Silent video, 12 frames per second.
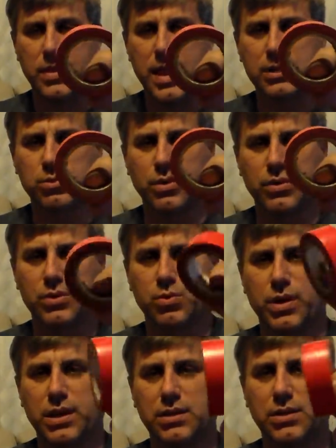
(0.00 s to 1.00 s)
that's worth
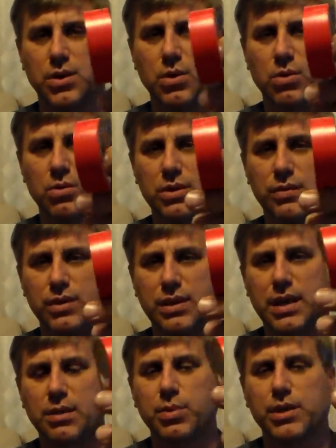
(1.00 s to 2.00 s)
its weight in gold if you
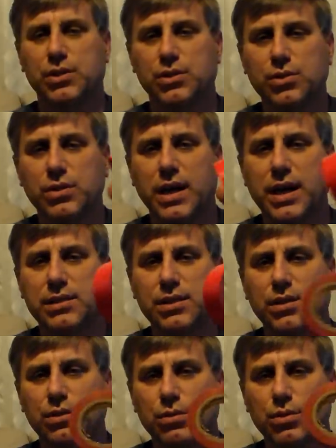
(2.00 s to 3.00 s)
got a bunch of new guys
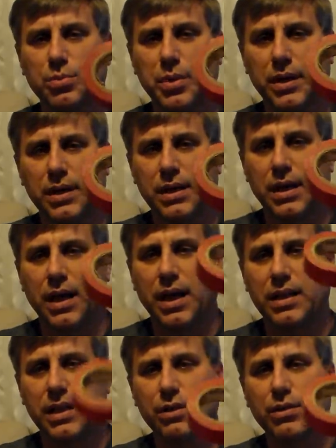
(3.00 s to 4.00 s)
in a group
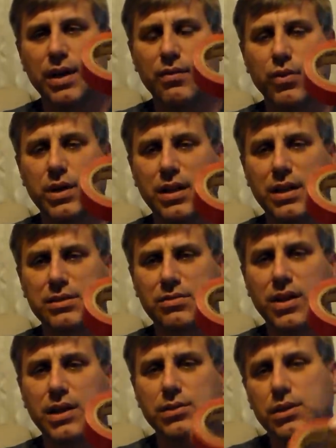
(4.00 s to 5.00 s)
and they don't have red lens
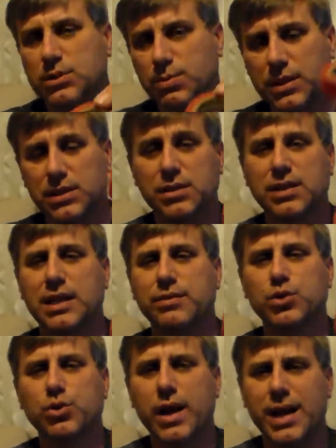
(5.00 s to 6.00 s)
flashlights because they're not
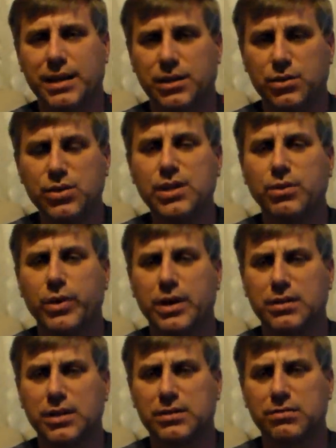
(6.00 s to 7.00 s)
even tracking. You need a
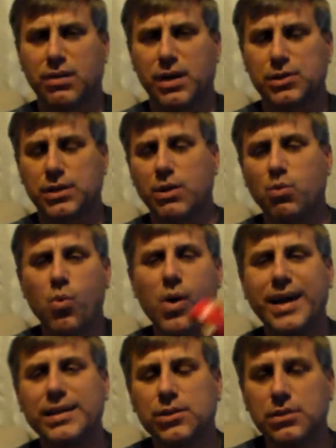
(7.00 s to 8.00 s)
red lens flashlight. And
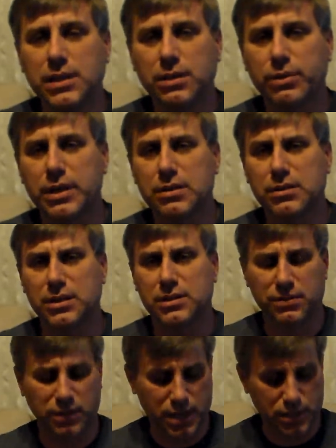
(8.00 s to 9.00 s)
why do you need a red
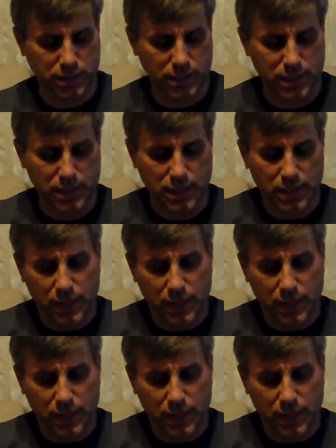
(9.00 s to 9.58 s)
lens flashlight?